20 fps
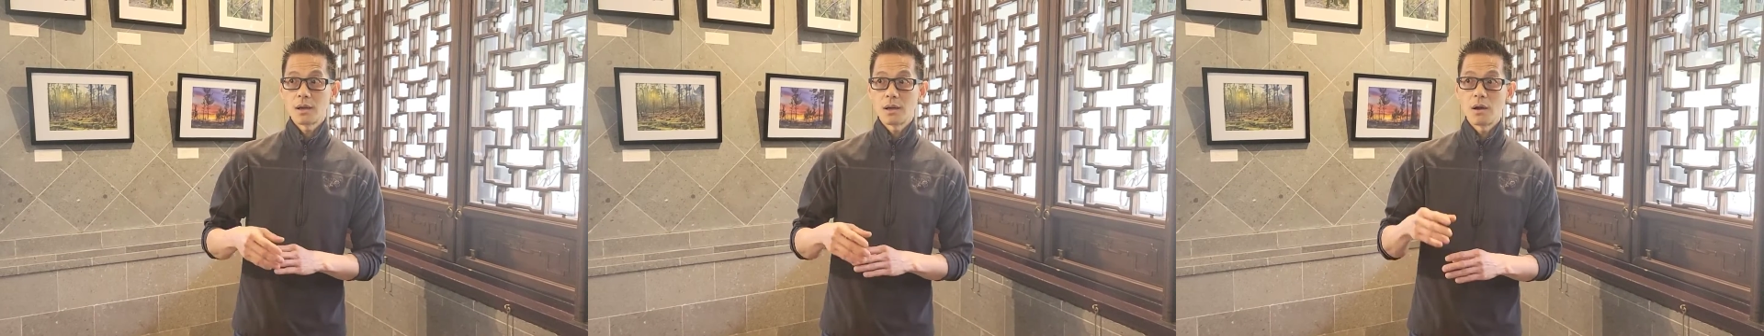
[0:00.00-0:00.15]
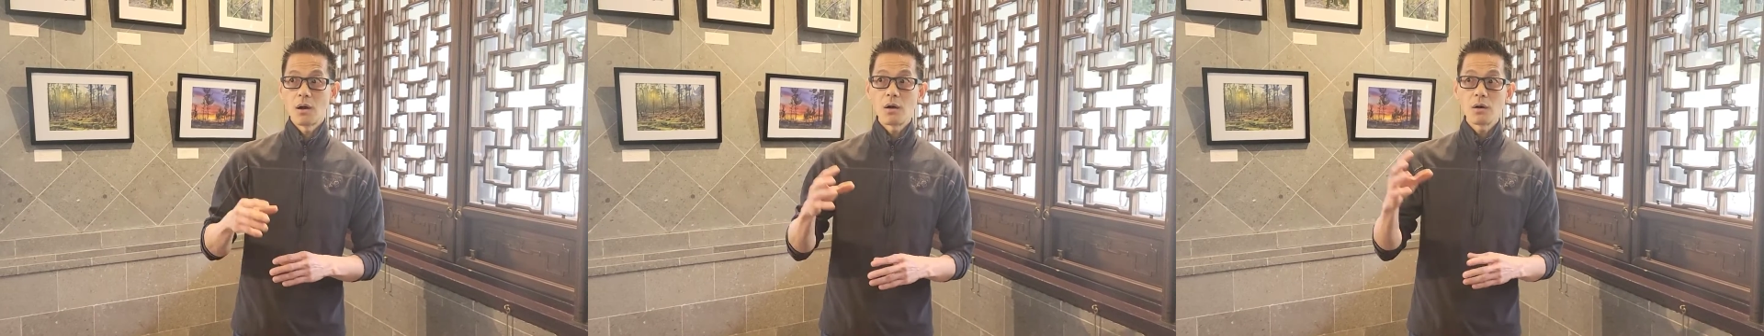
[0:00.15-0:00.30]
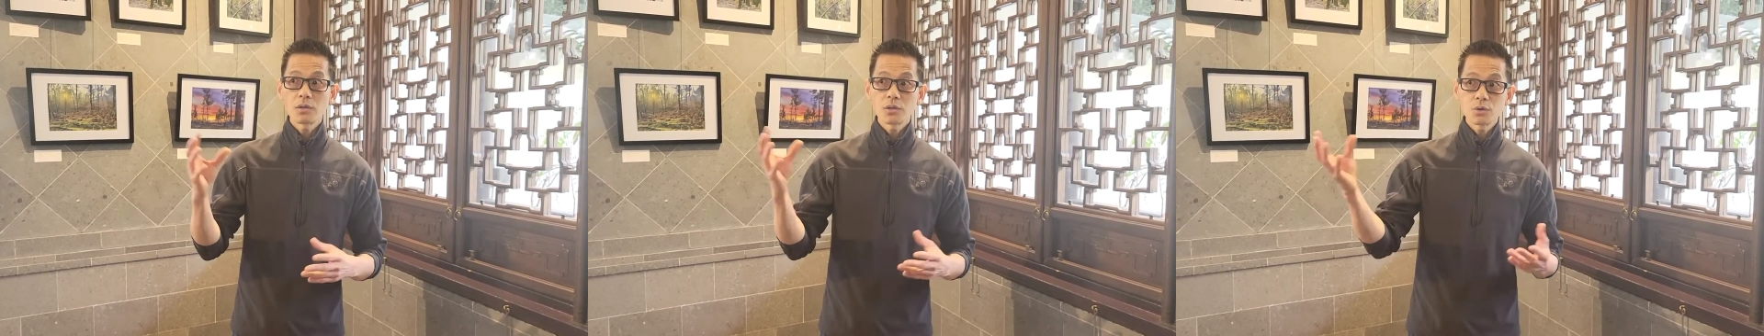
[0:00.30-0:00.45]

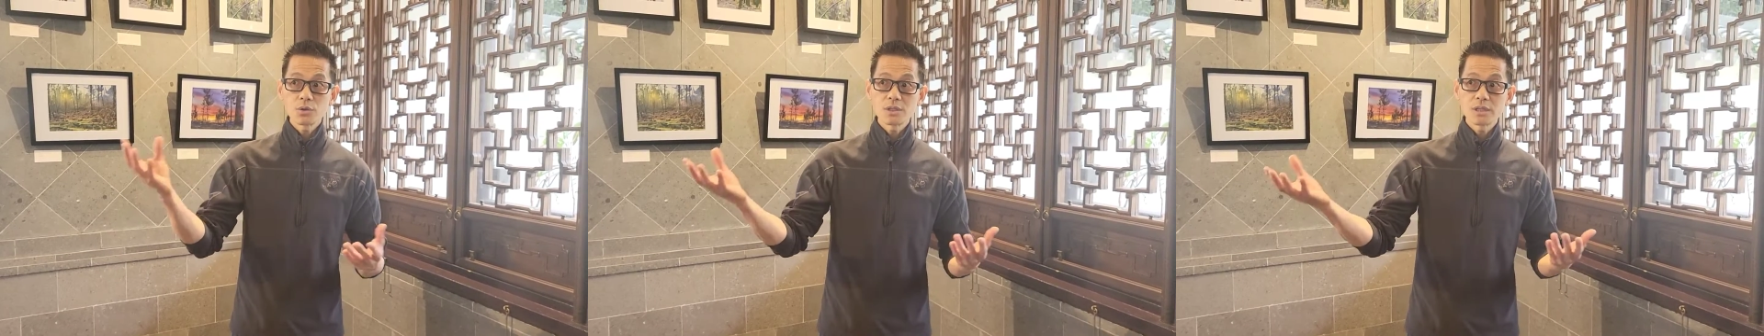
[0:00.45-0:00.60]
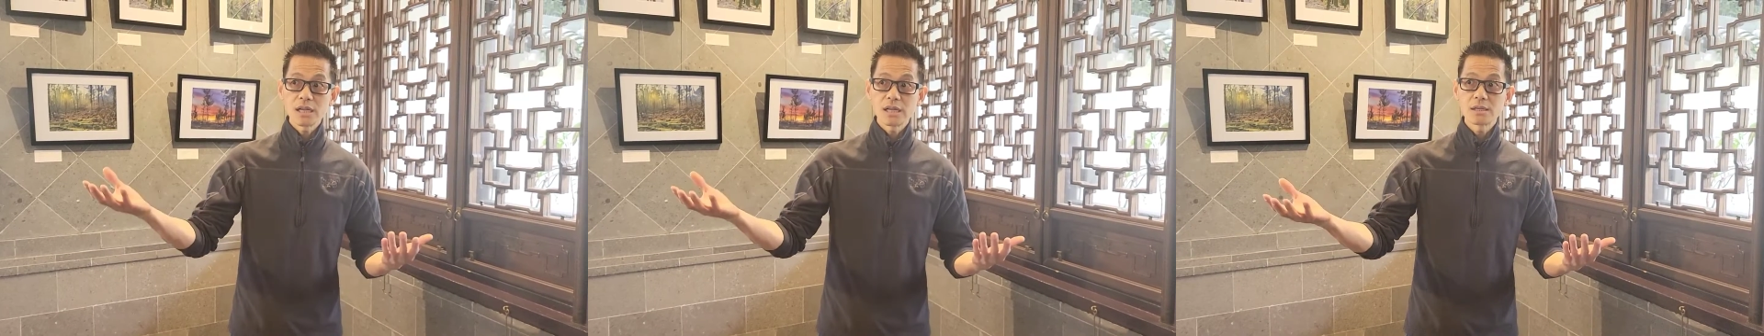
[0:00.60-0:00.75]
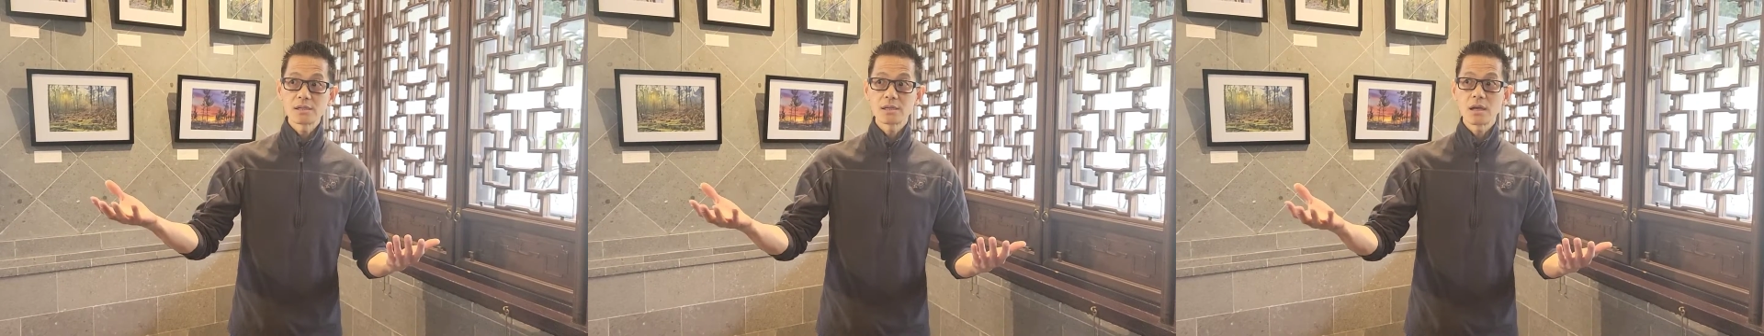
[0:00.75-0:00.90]
all those
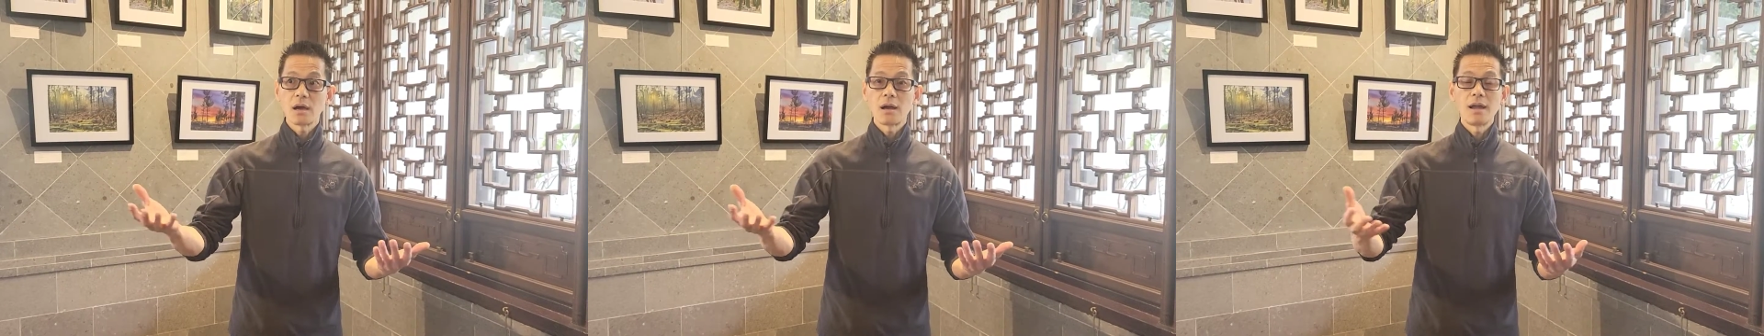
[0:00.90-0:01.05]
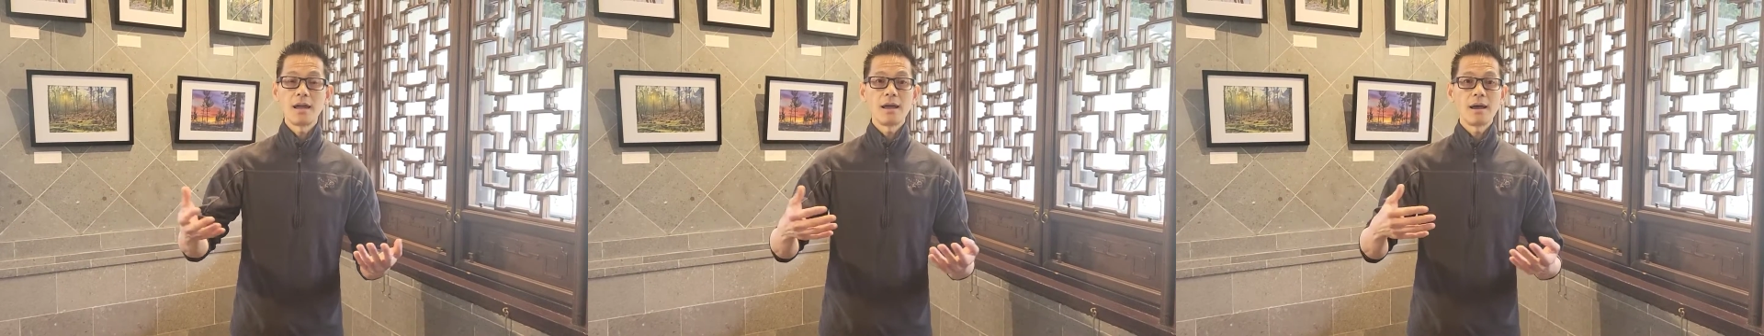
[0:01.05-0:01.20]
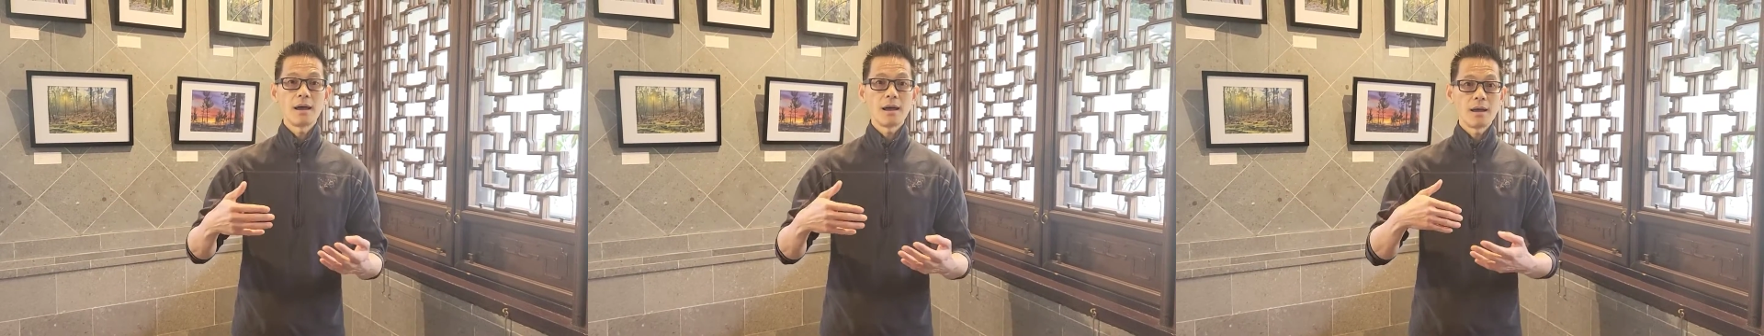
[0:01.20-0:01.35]
things
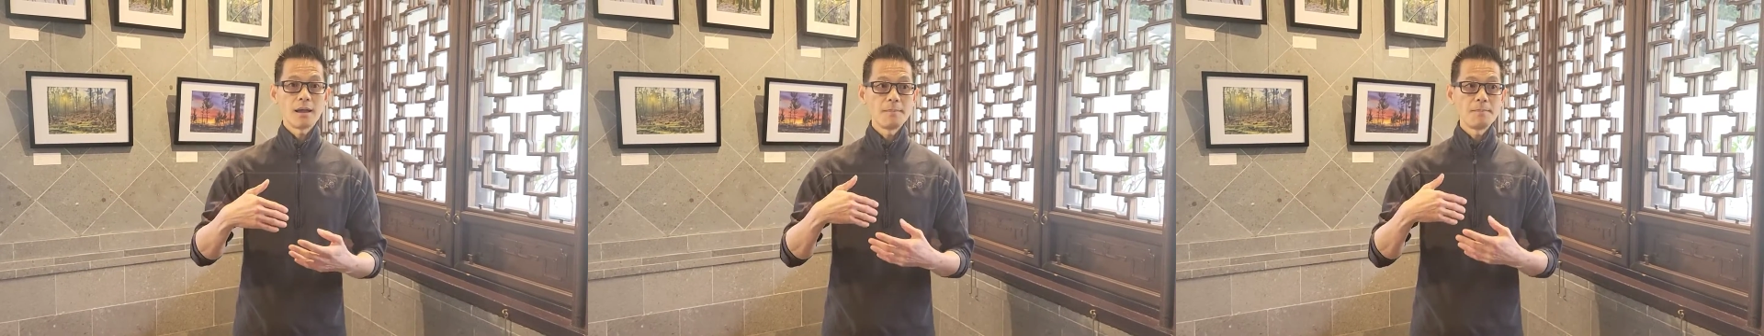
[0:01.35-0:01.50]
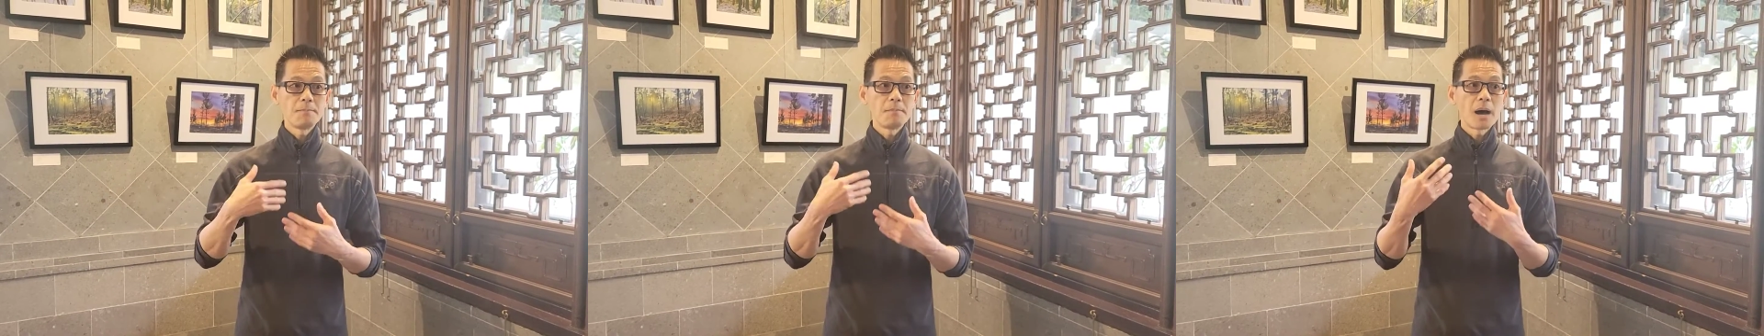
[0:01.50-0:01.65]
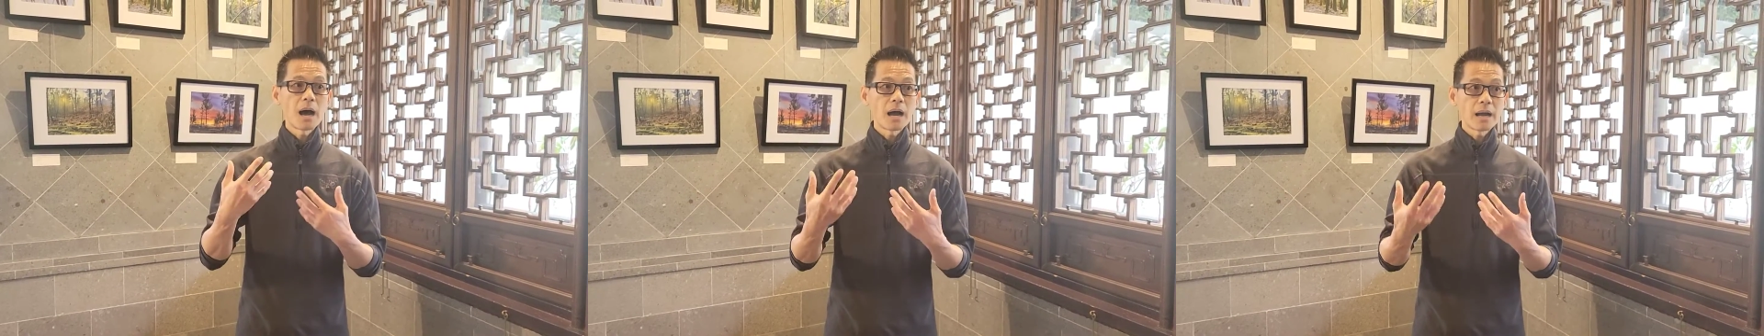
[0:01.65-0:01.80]
that
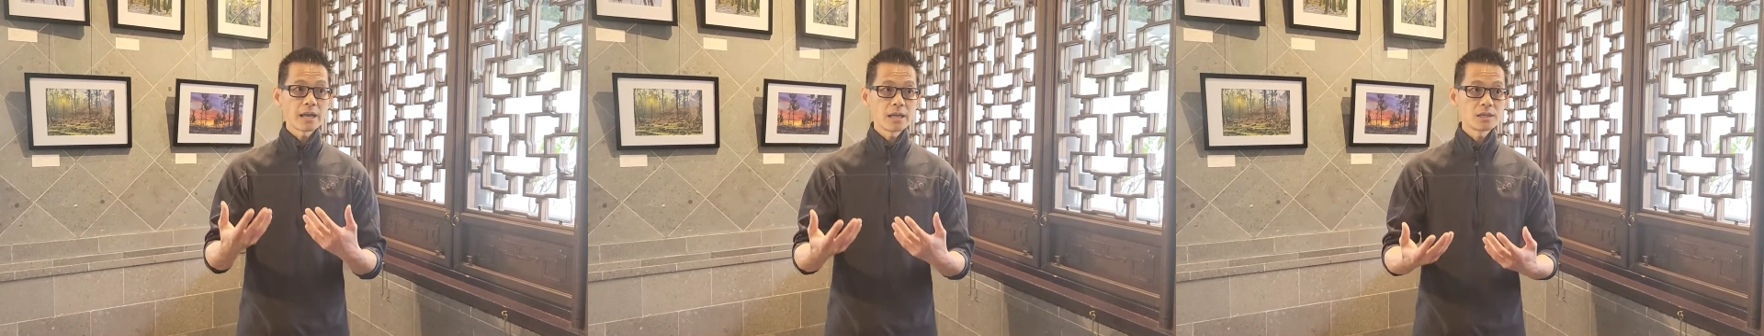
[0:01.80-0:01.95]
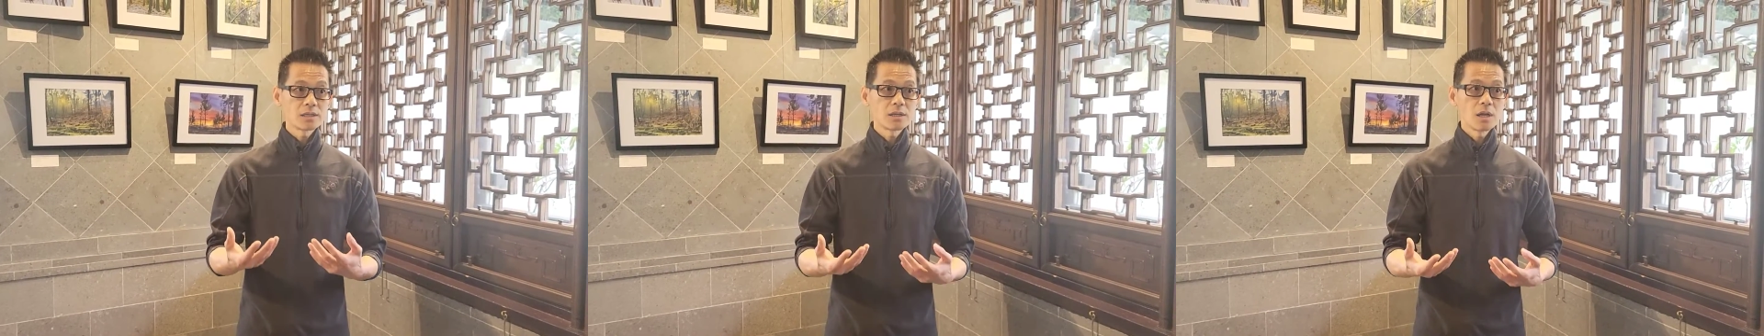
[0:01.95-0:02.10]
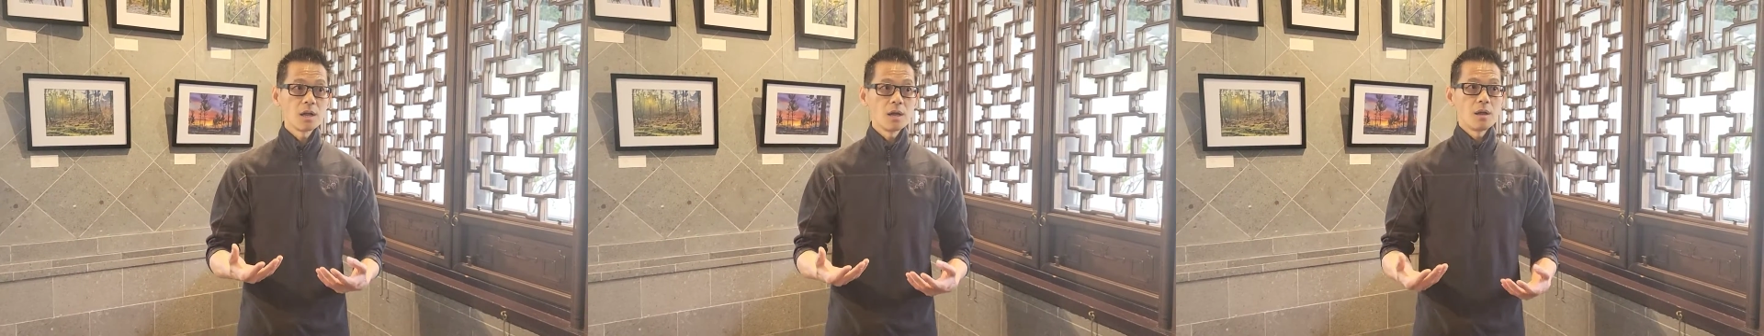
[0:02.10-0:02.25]

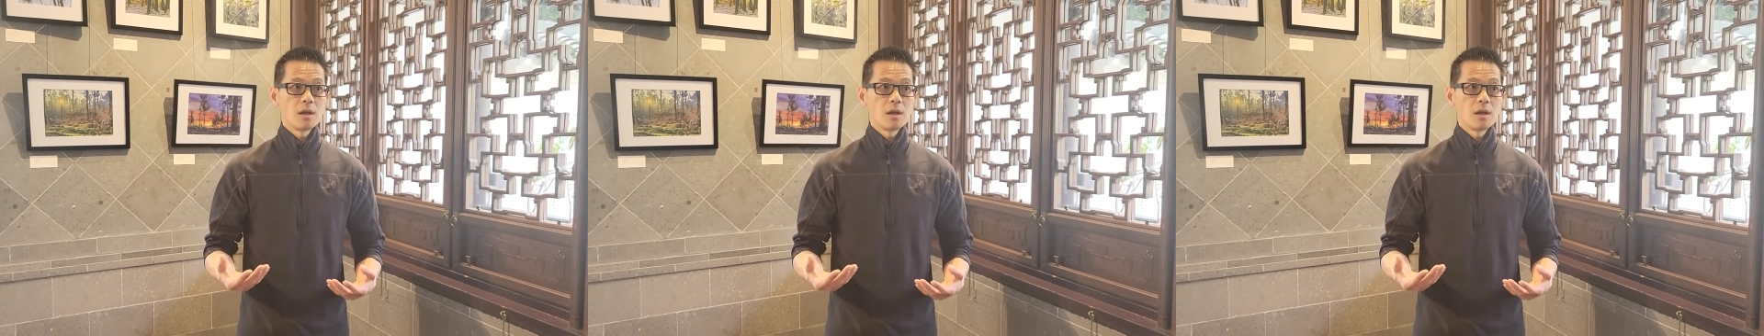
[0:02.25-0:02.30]
embodies